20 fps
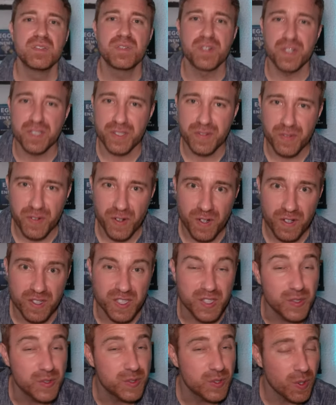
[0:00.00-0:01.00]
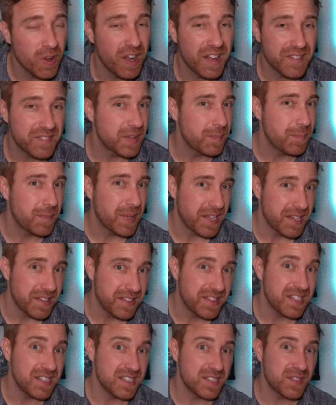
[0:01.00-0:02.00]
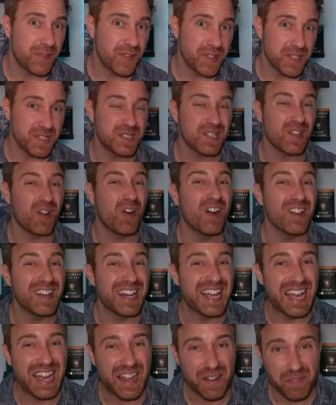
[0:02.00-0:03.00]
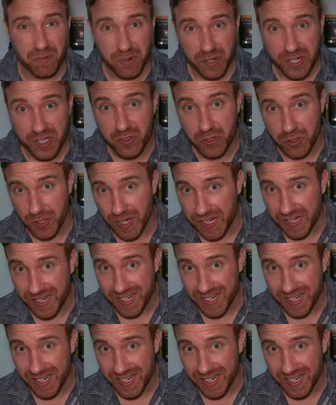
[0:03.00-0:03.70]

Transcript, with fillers: First of all, you don't have to pay these fees on every train